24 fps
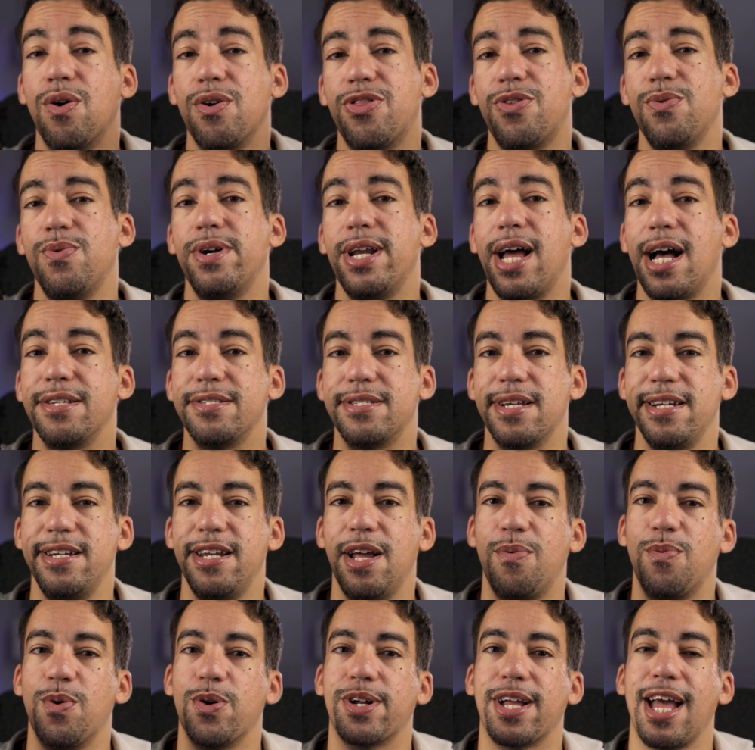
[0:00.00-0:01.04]
through an outside
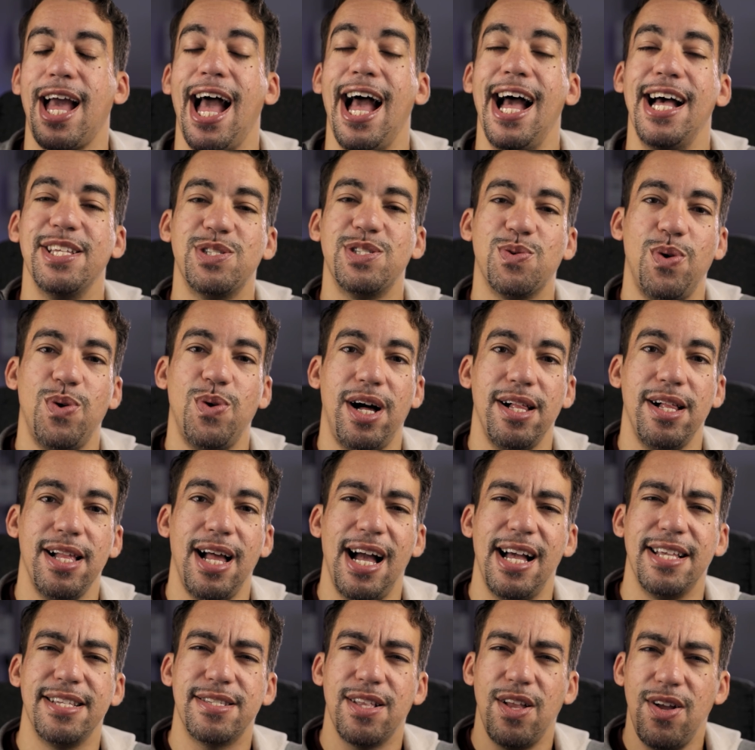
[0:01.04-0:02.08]
network as well,
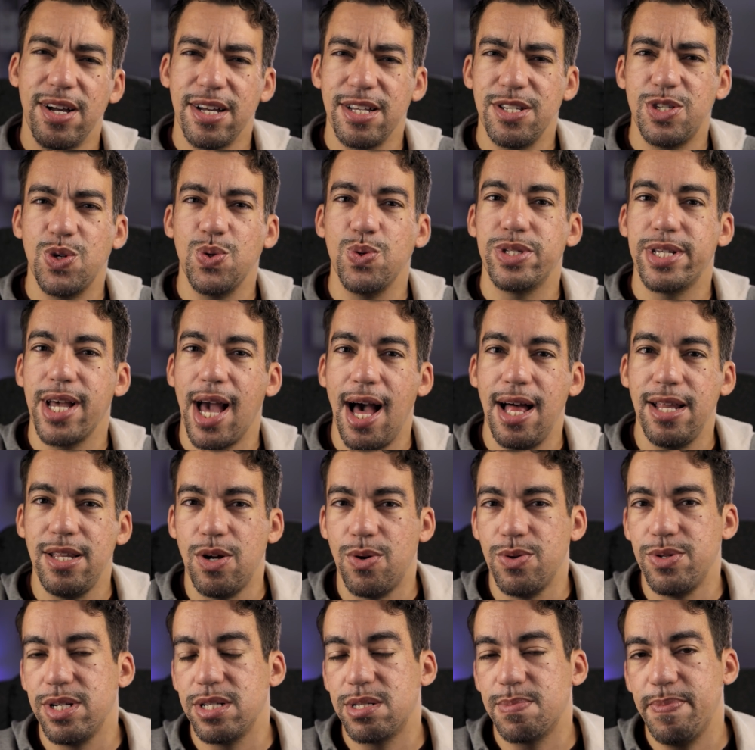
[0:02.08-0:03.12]
as long as you
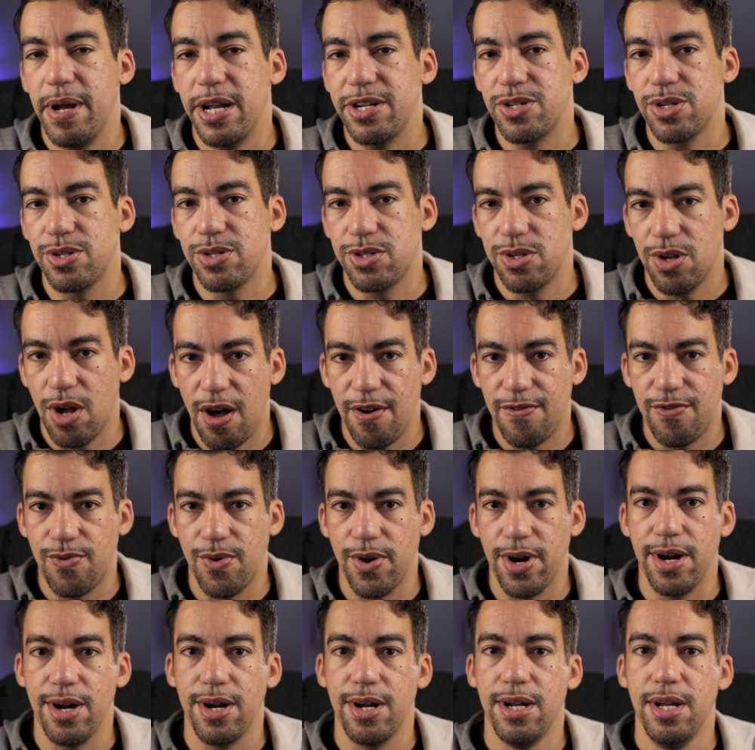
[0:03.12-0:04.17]
download the special
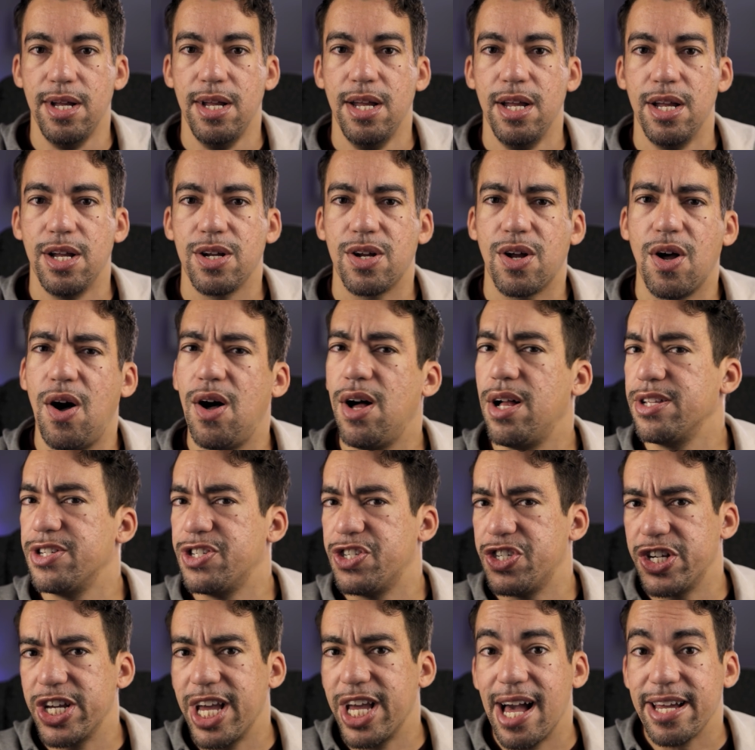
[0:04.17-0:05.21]
software called
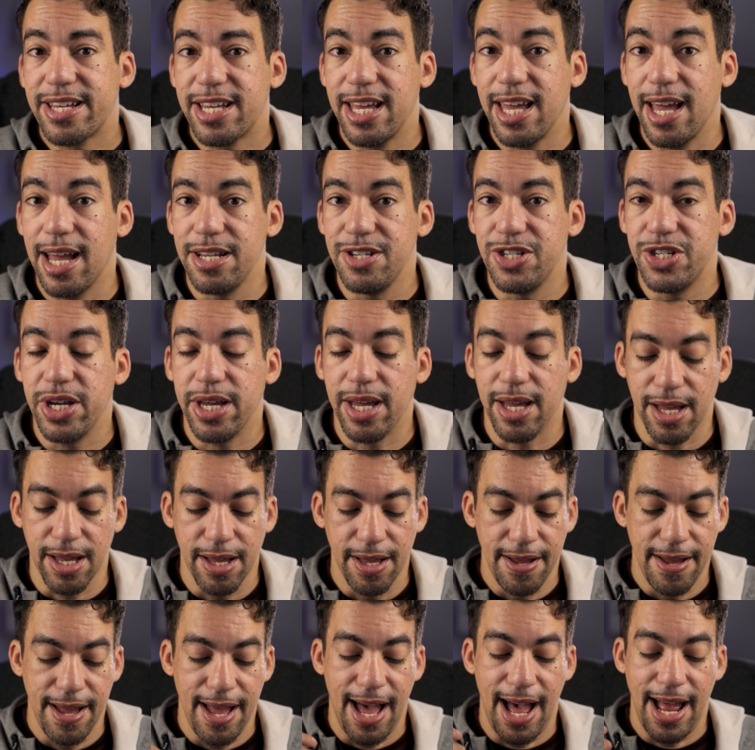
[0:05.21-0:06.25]
Chiaki-NG.
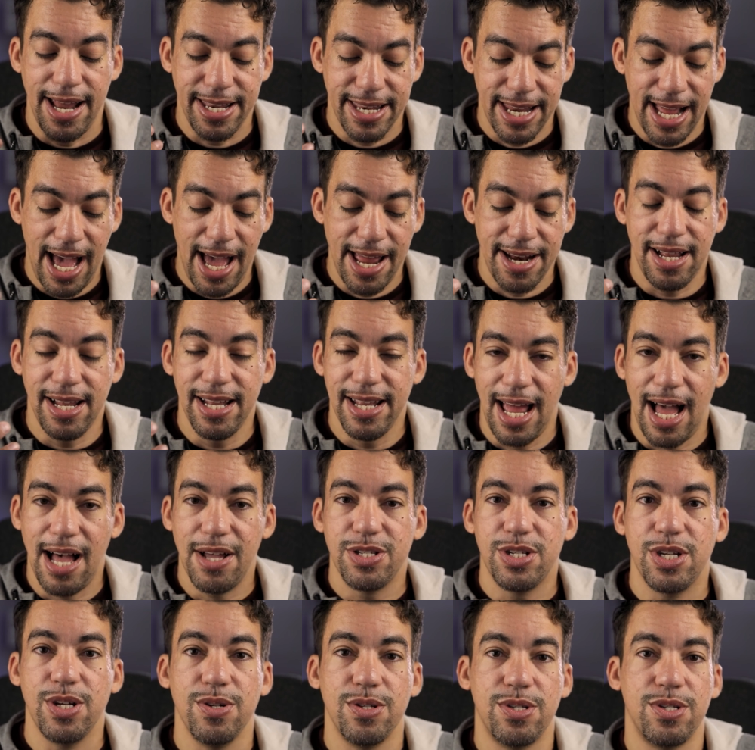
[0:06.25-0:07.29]
And that
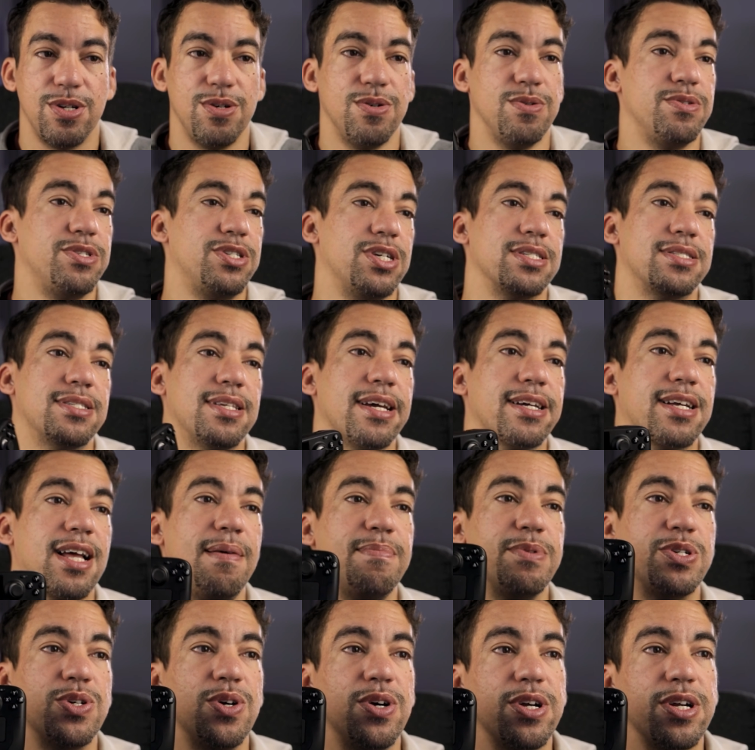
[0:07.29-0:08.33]
allows you to, just like I'm
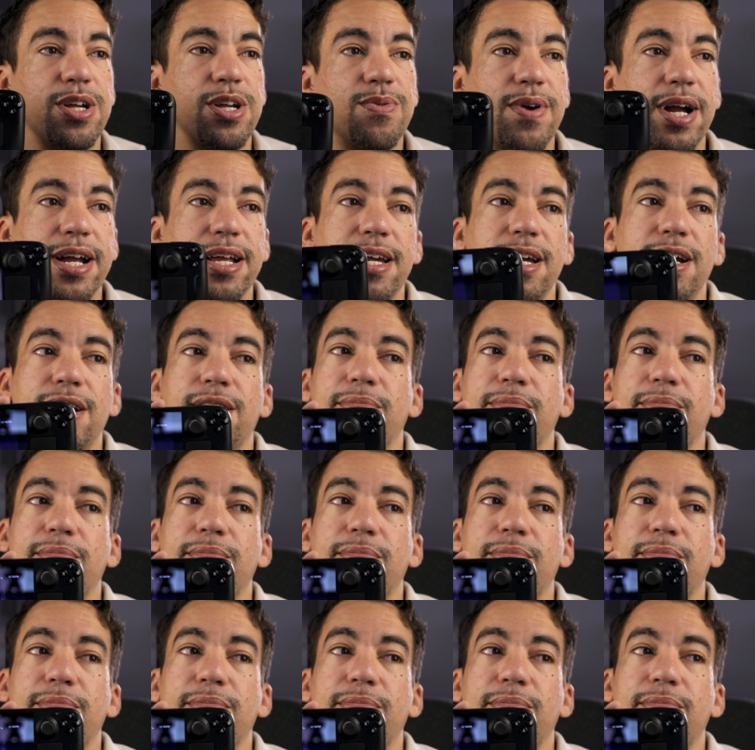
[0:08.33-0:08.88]
showing you right here,